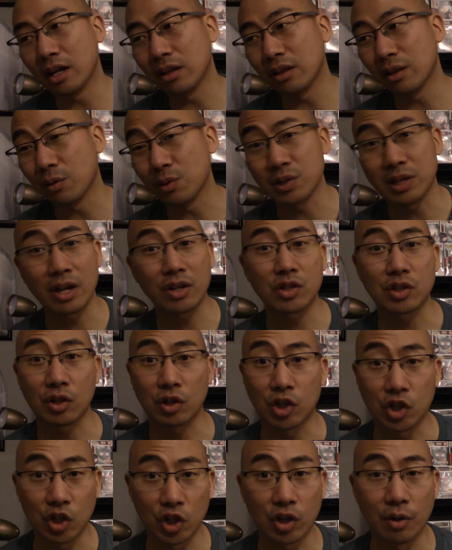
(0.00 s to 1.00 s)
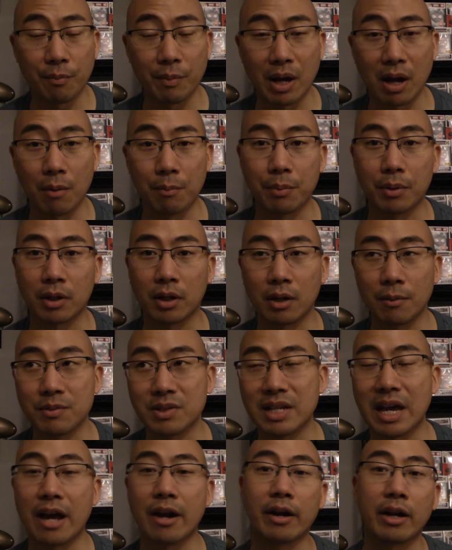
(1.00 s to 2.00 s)
there was actually a good amount, but come
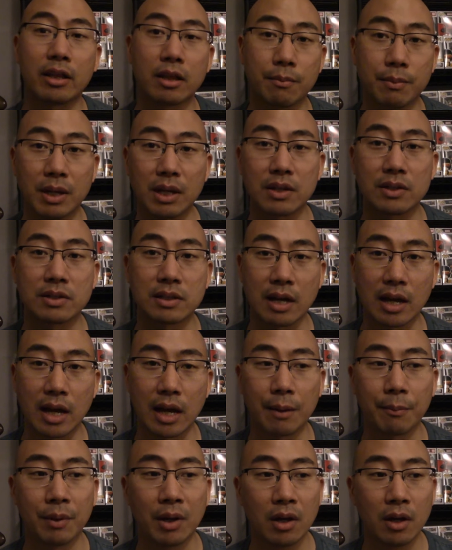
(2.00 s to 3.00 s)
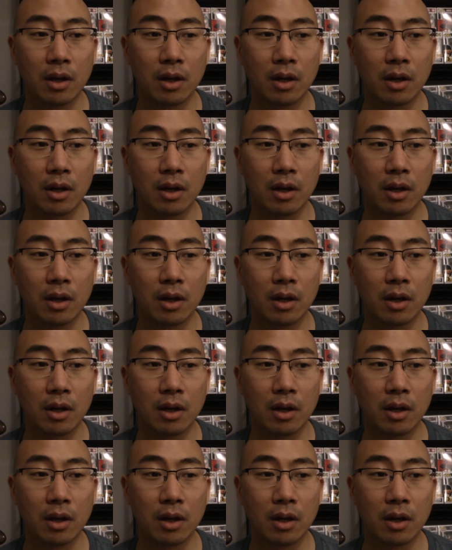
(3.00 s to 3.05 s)
Saturday, the biggest time,